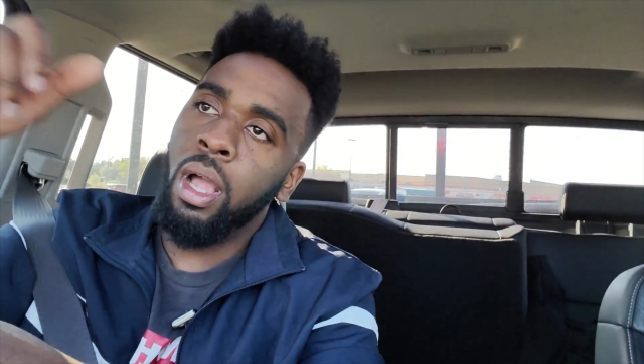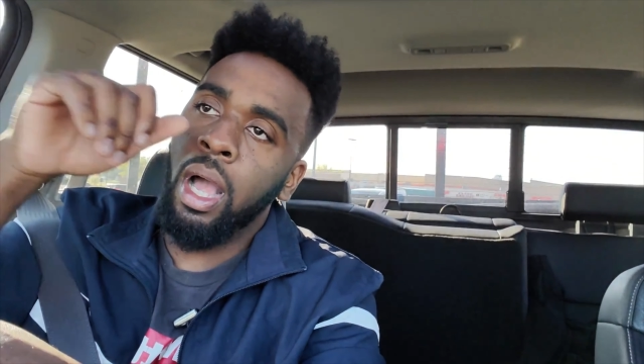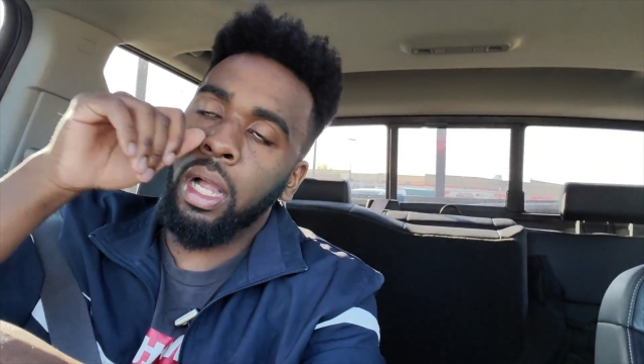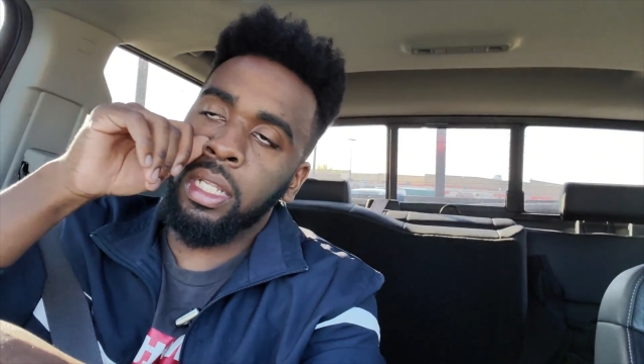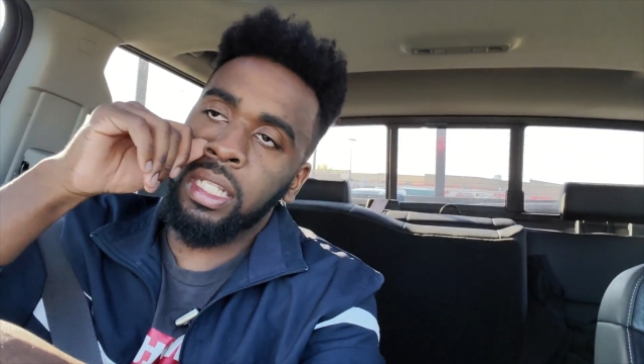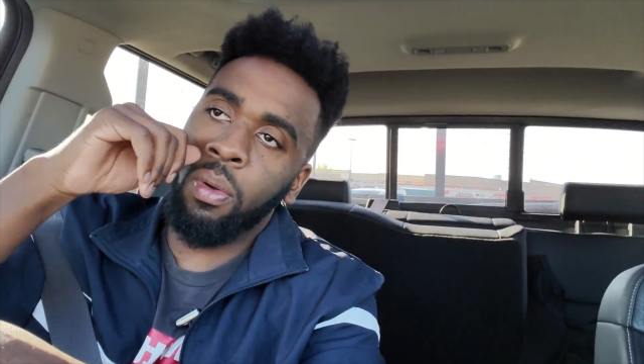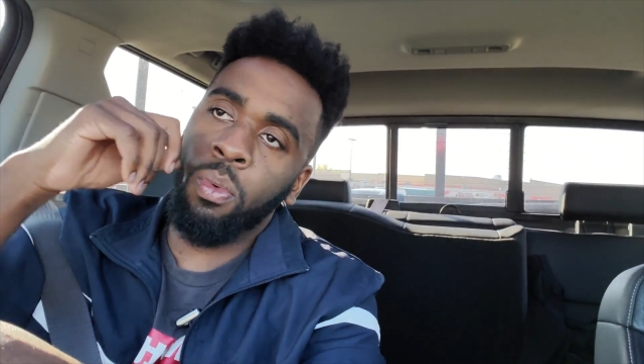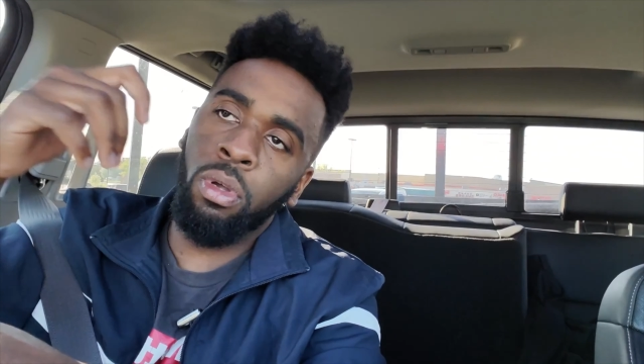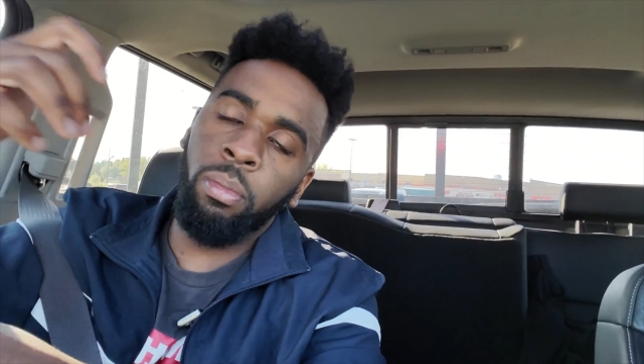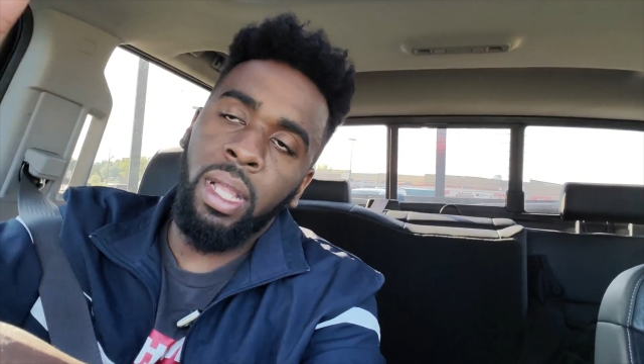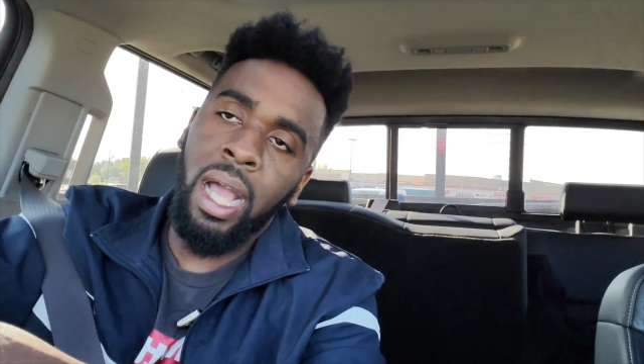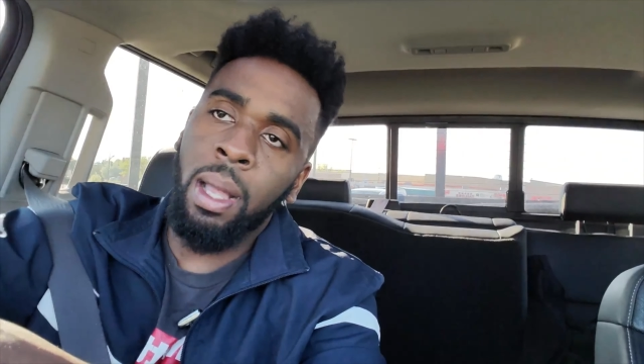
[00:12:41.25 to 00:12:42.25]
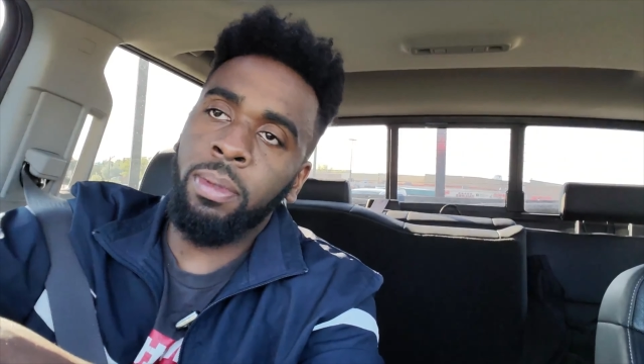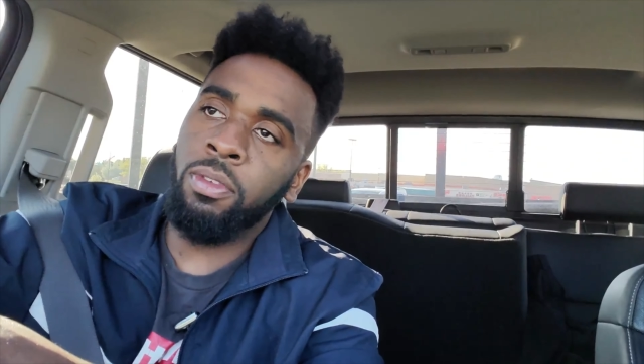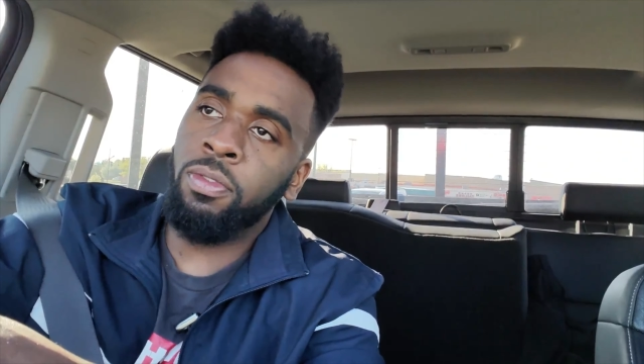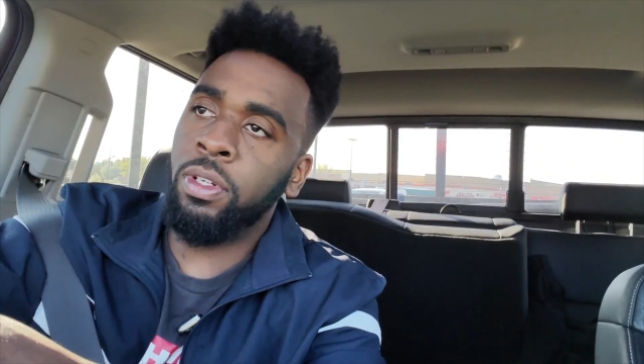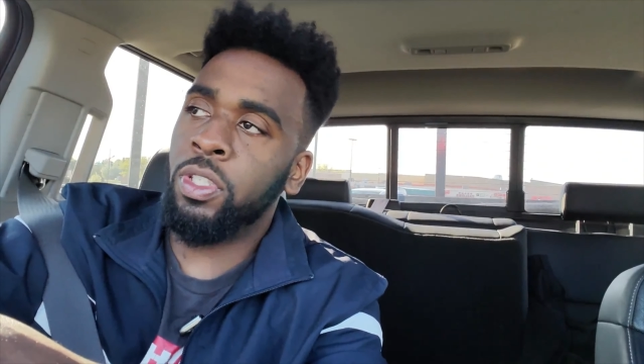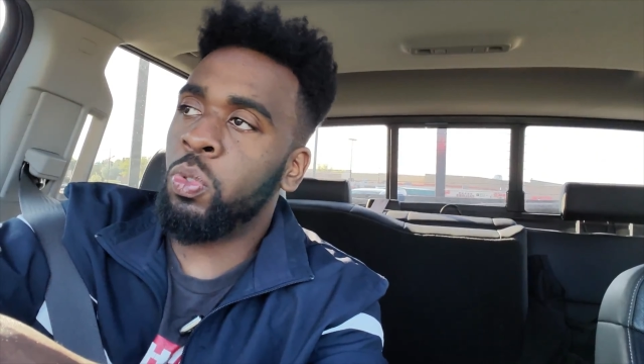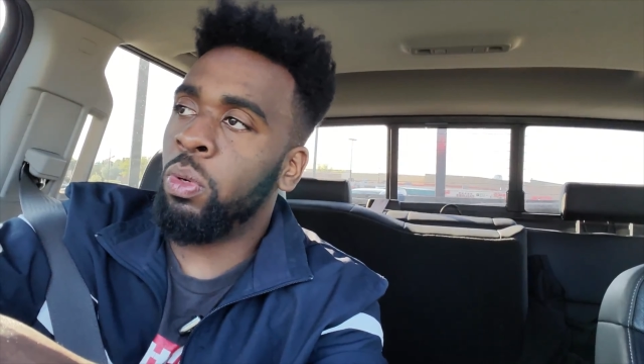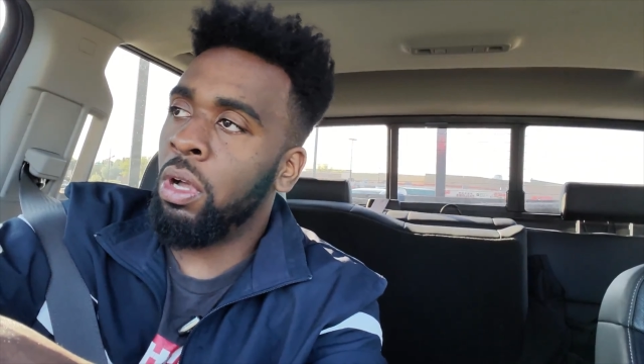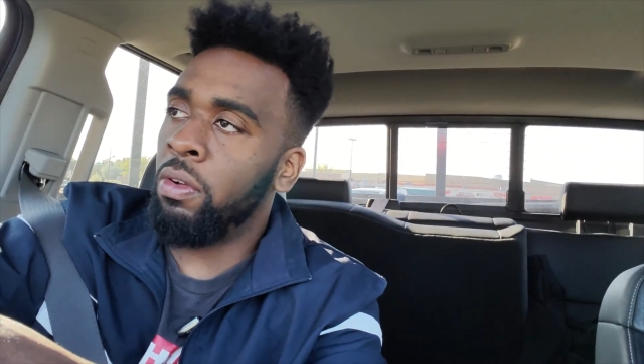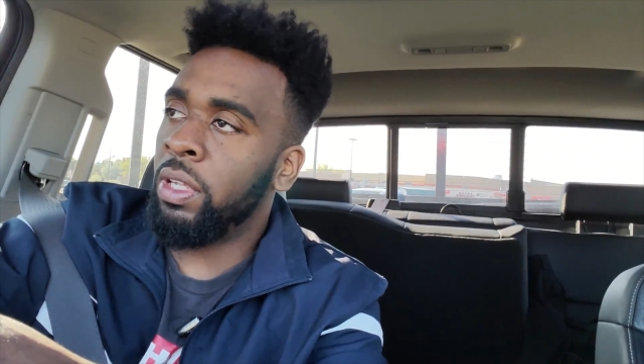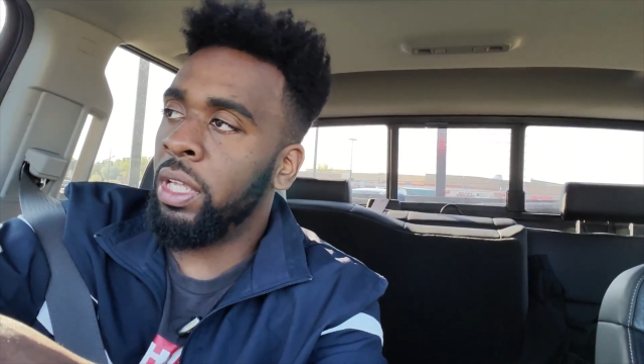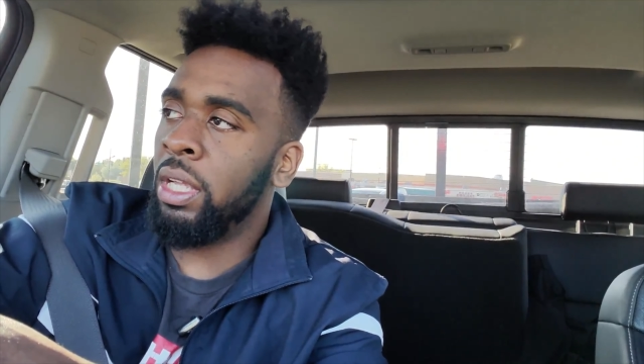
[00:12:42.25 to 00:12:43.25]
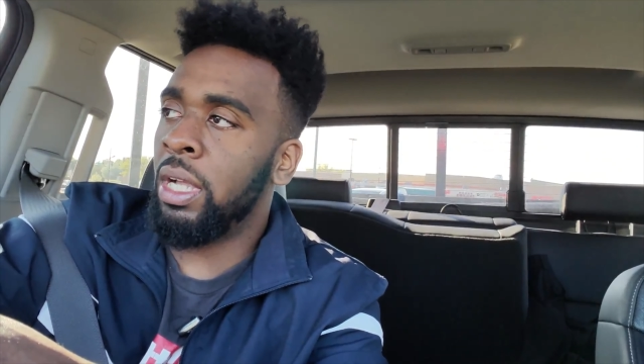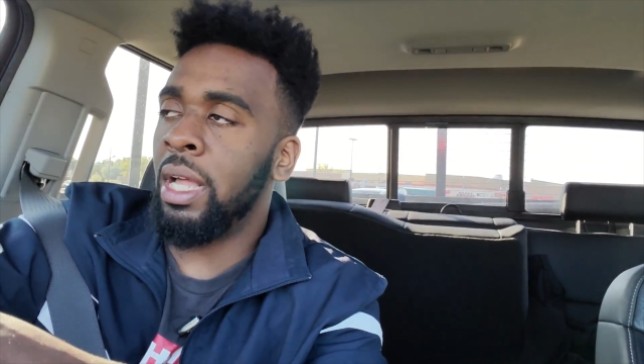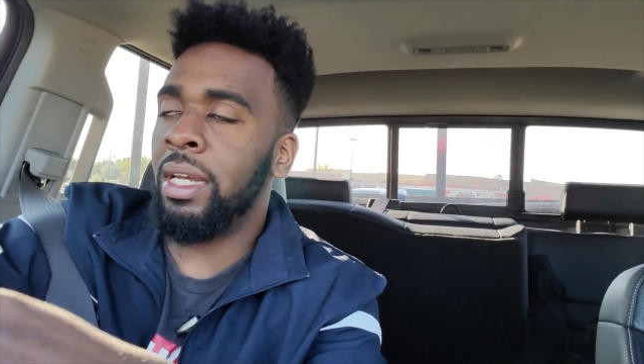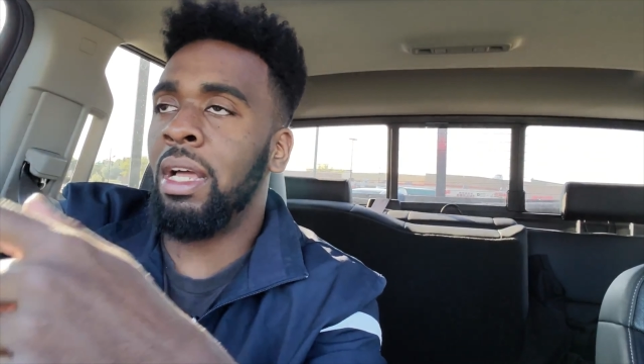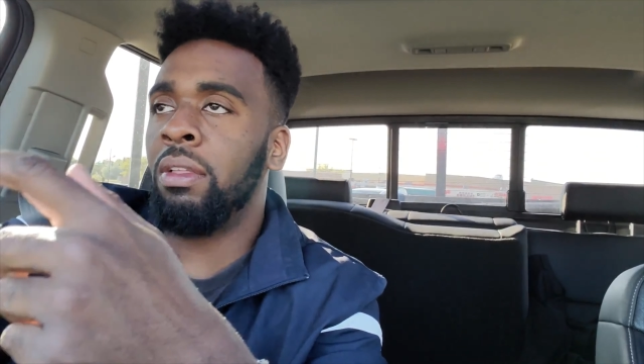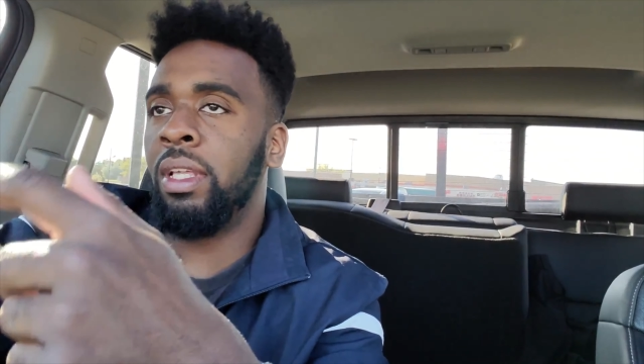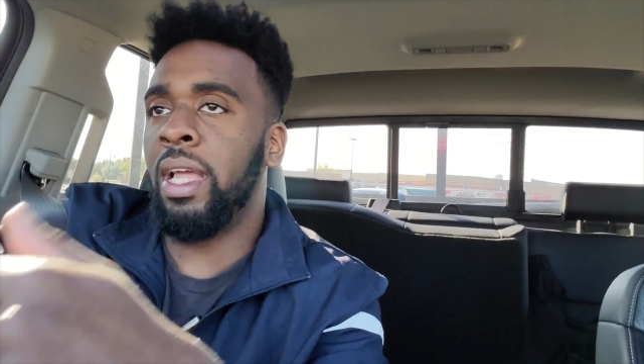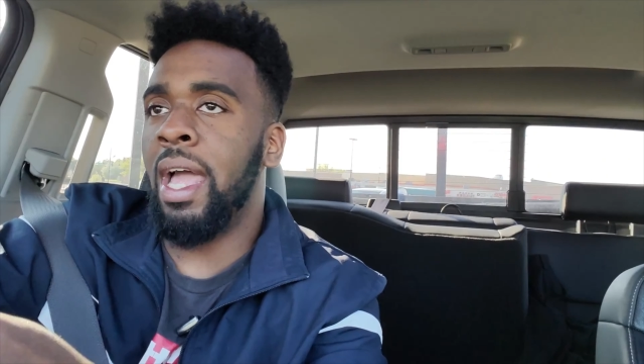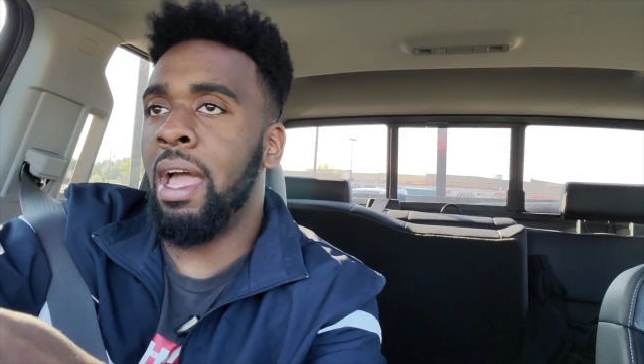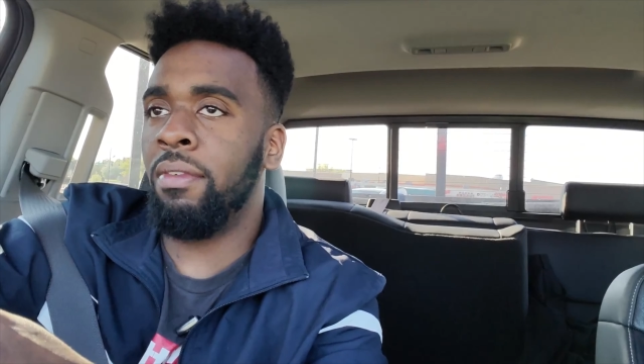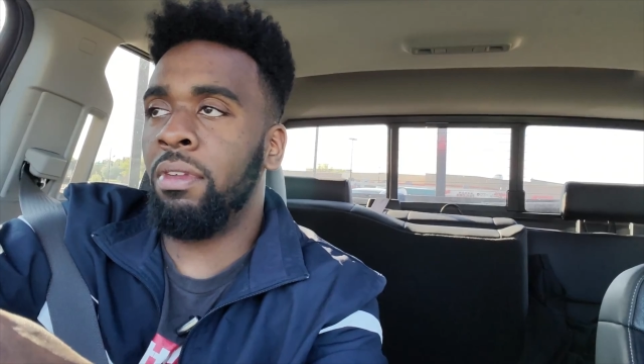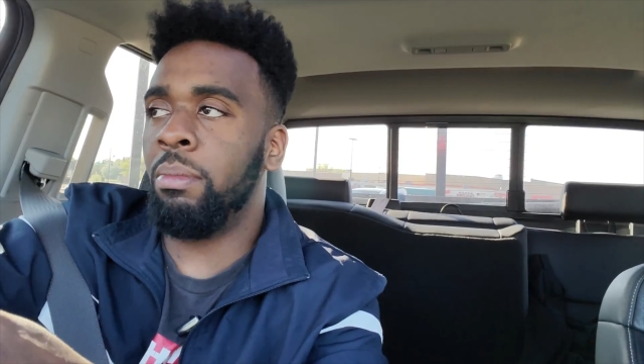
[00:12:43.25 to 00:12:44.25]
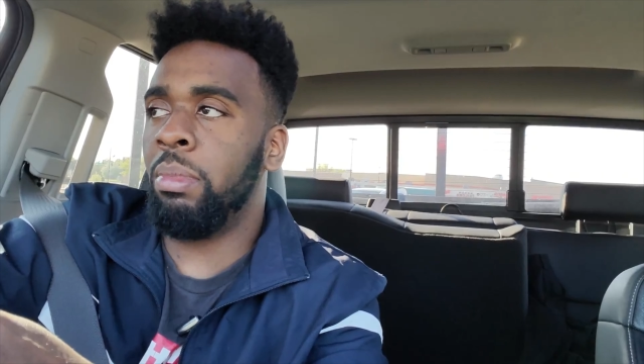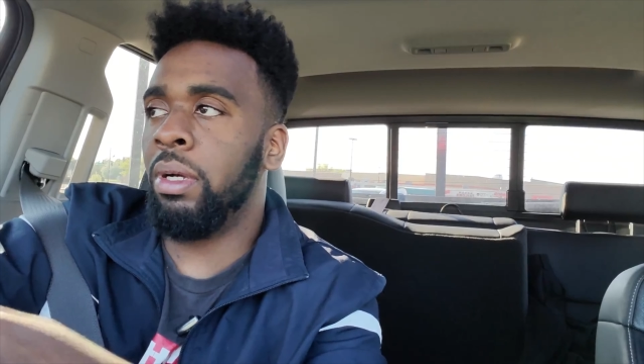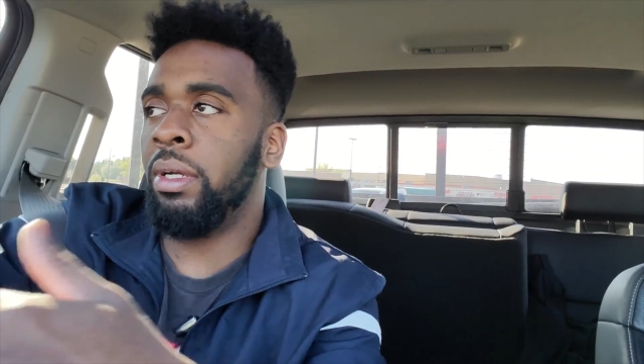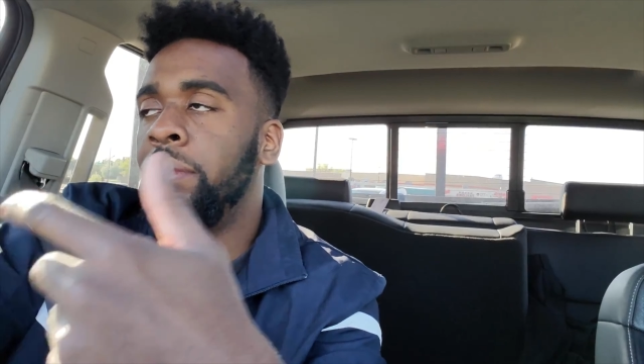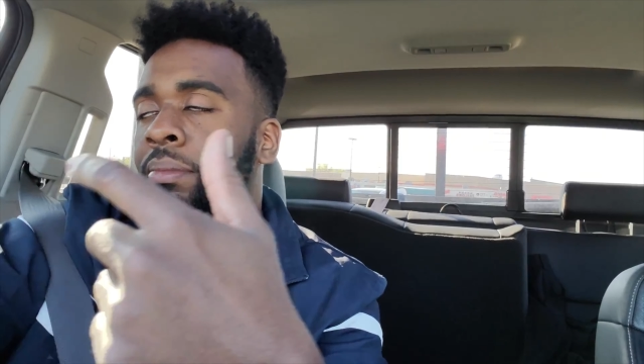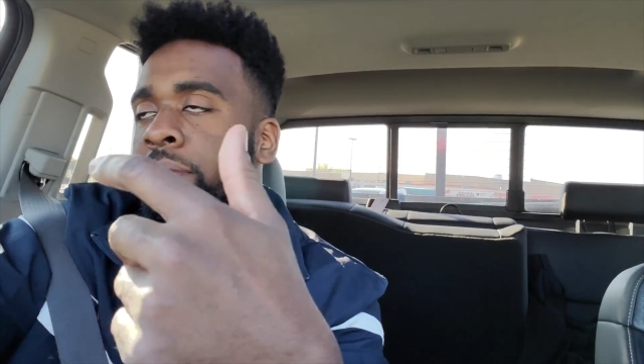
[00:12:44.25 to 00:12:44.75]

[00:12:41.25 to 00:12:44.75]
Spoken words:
Because I would be opting for the 12 gig. I doubt they have it, but